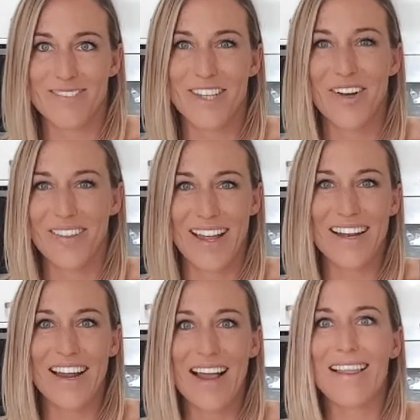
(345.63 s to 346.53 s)
So
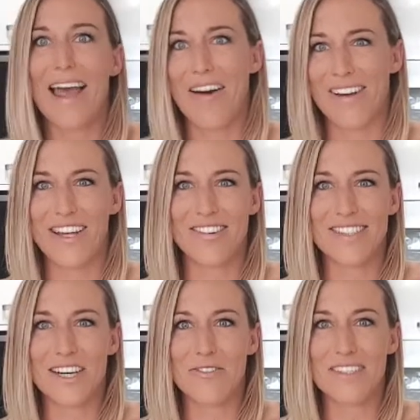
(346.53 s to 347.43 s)
then allowing
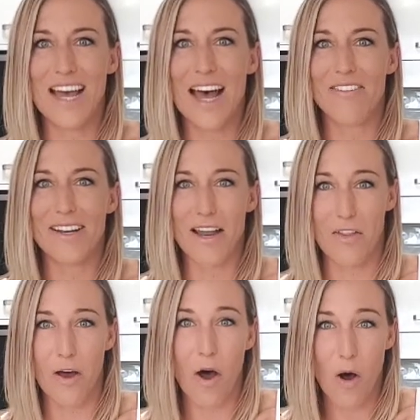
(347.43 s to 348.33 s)
yourself to have
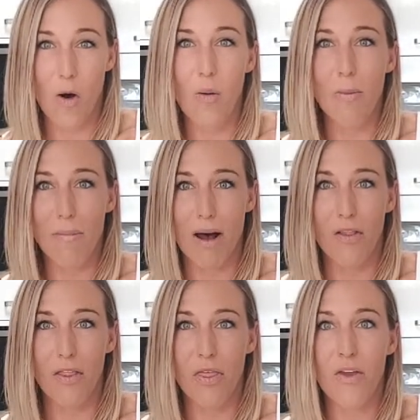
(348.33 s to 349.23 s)
another whole
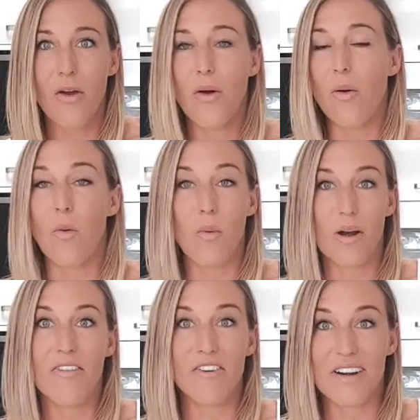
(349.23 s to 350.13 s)
month or
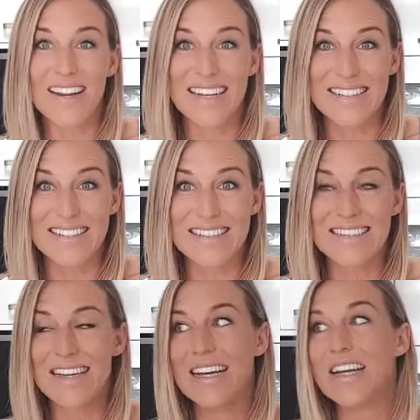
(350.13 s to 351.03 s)
whatever it is
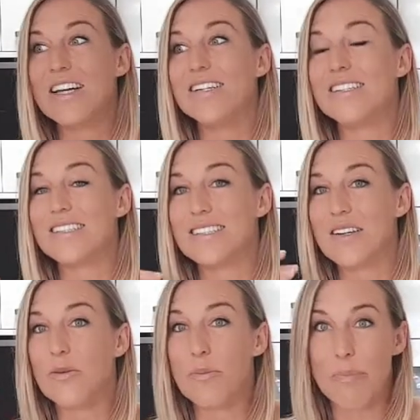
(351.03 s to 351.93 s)

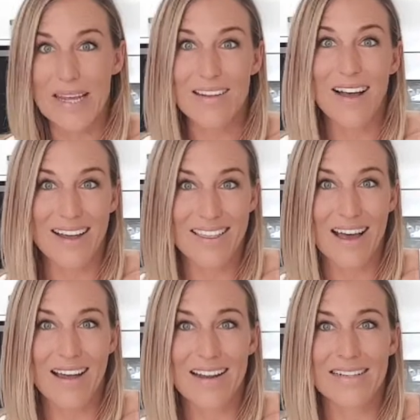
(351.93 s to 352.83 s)
to be like
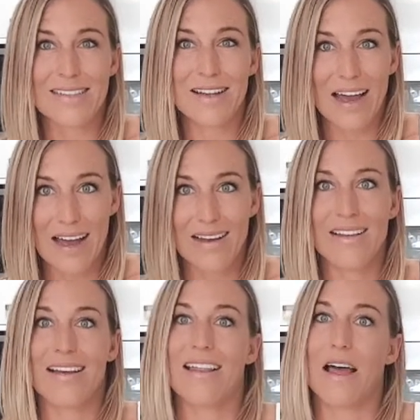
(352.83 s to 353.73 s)
that and to act
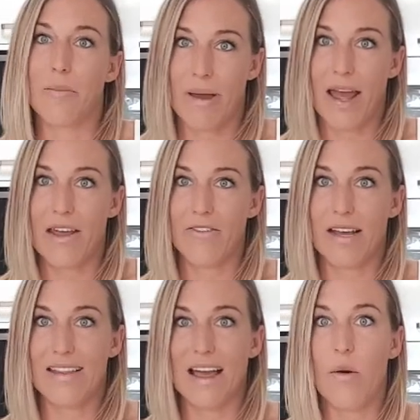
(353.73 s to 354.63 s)
like that and behave
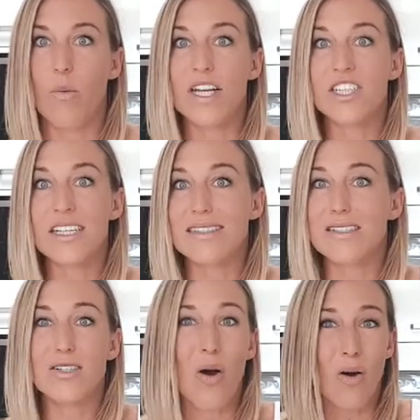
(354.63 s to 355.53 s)
like that, which is
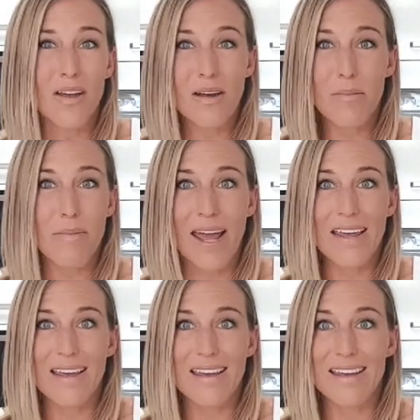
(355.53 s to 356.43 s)
not going to
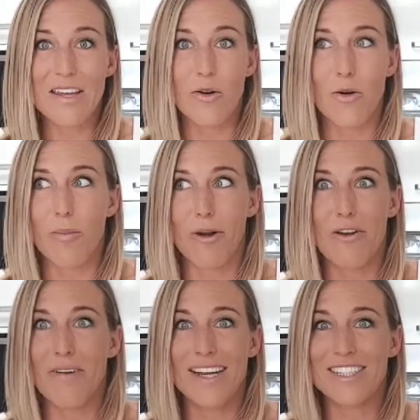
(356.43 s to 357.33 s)
make your
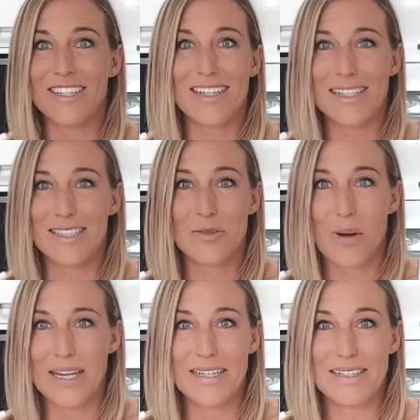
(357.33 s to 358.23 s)
motivation in
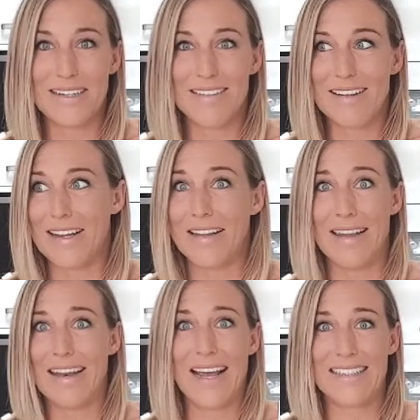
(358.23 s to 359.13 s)
20 in the
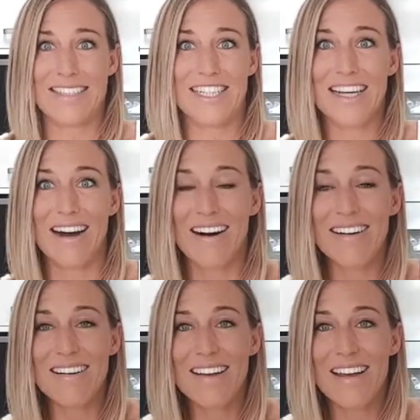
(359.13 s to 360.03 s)
next year